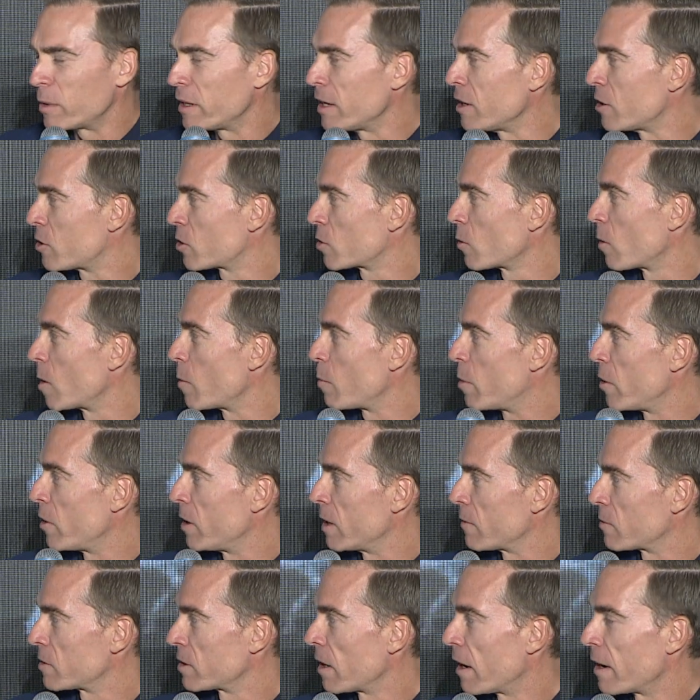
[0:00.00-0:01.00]
short period
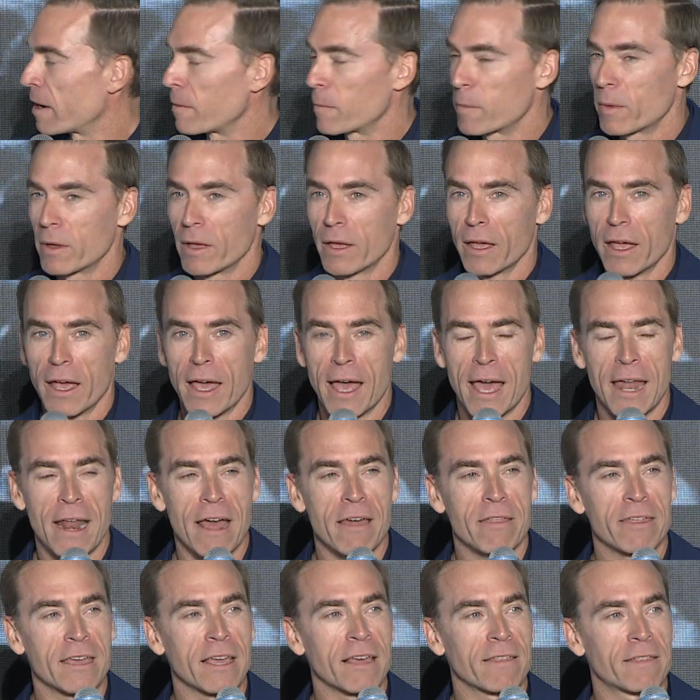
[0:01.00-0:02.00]
of time. And I
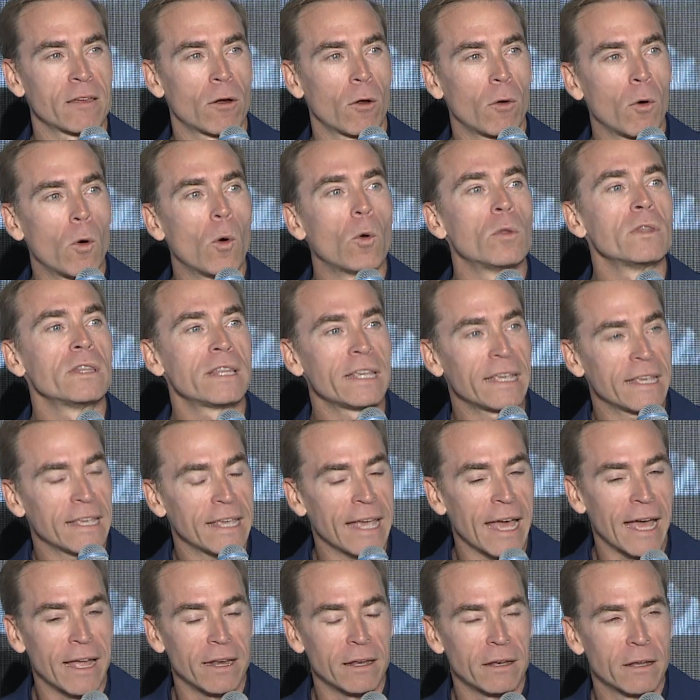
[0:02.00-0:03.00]
think they'll only
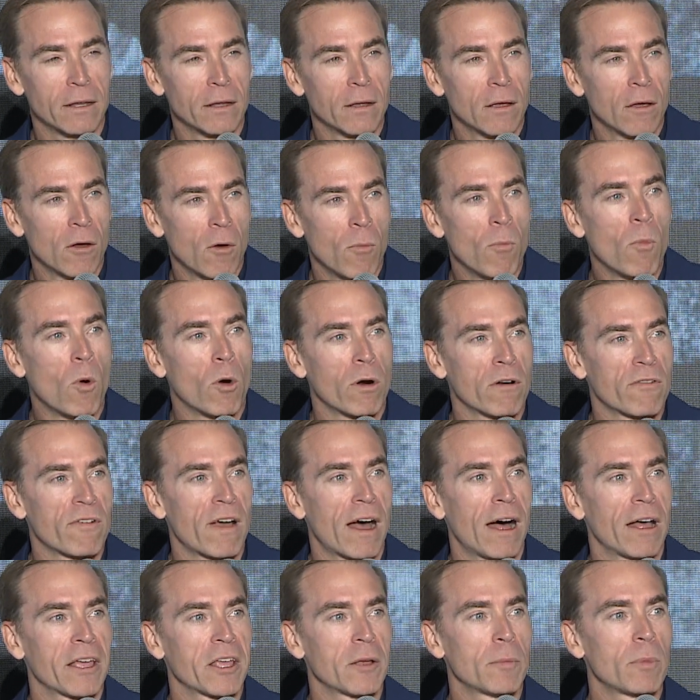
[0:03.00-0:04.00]
get more
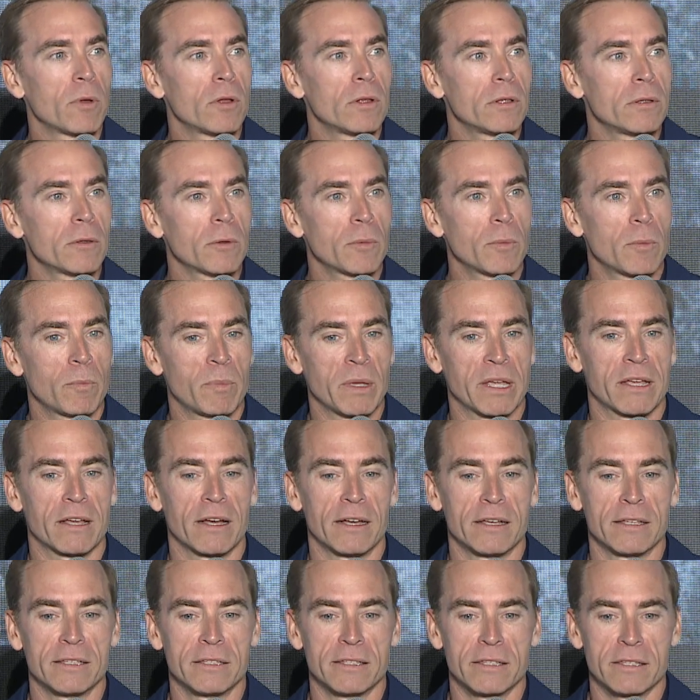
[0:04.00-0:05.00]
valuable
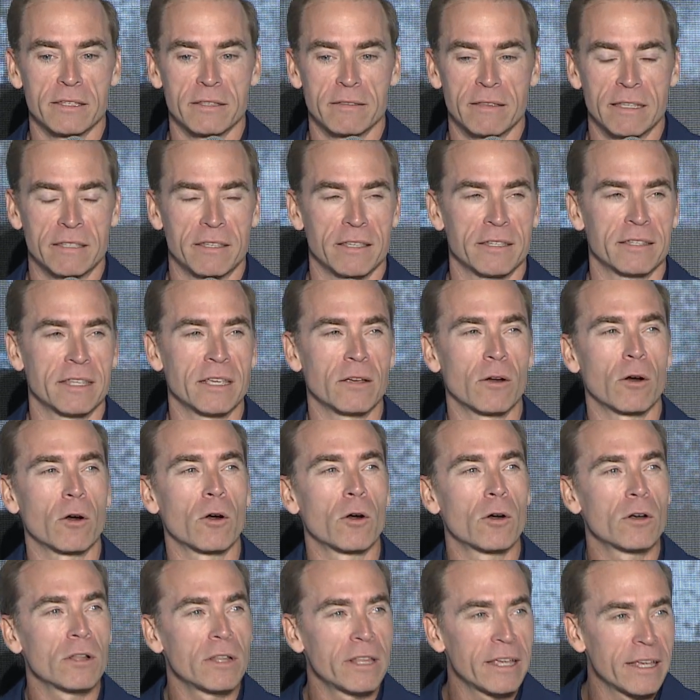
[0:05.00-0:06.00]
because this is the
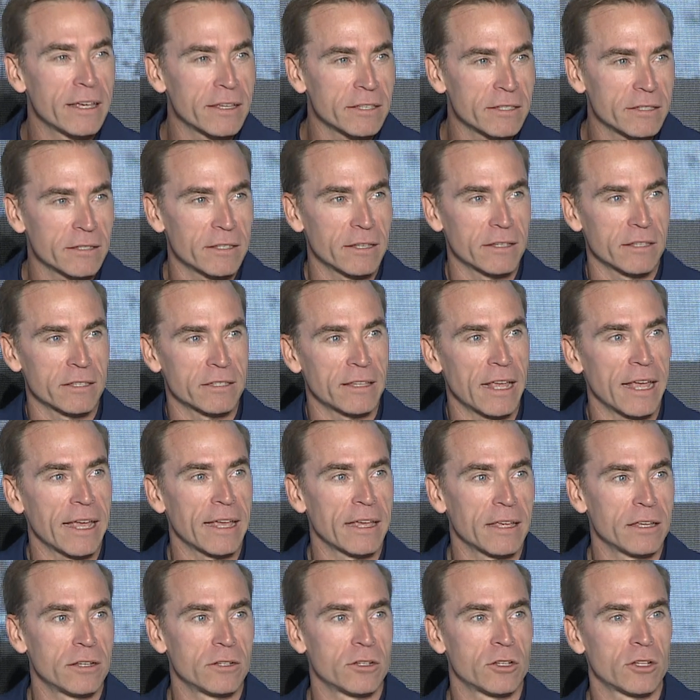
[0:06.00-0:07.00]
earliest
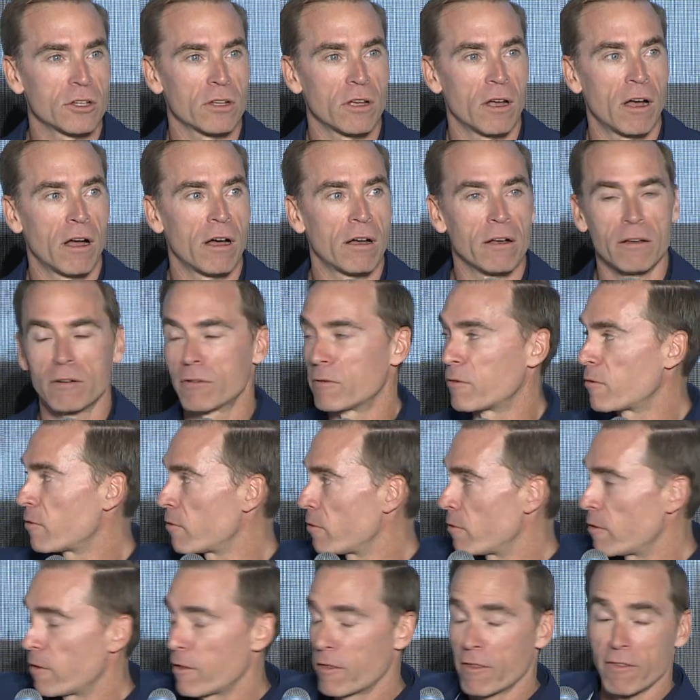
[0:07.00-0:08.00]
stage of
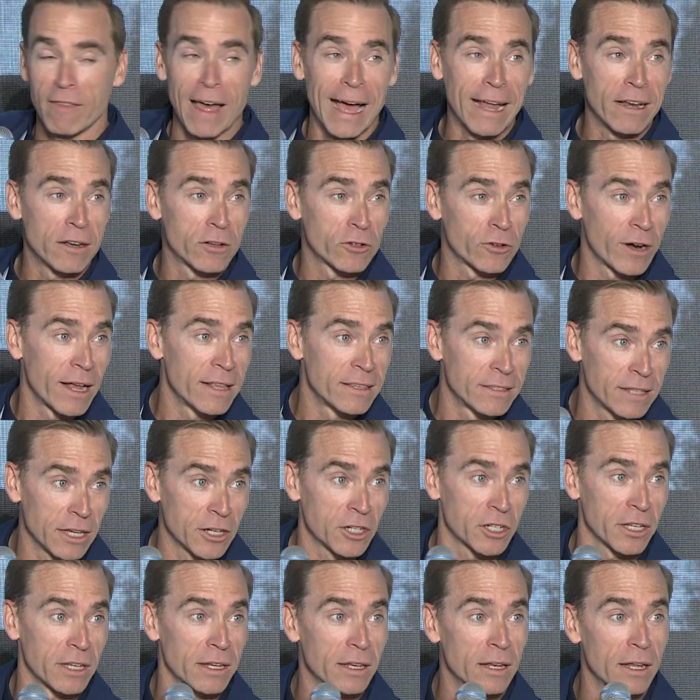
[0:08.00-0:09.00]
that
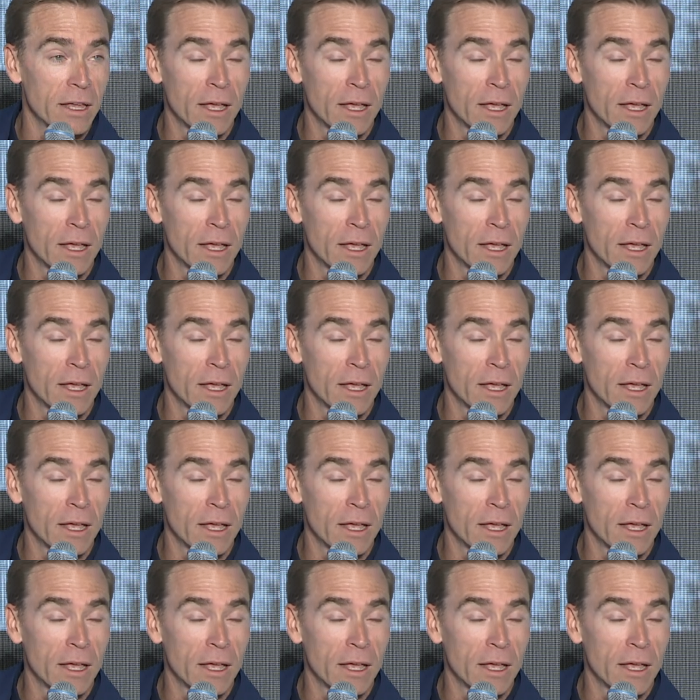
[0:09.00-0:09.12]
transition.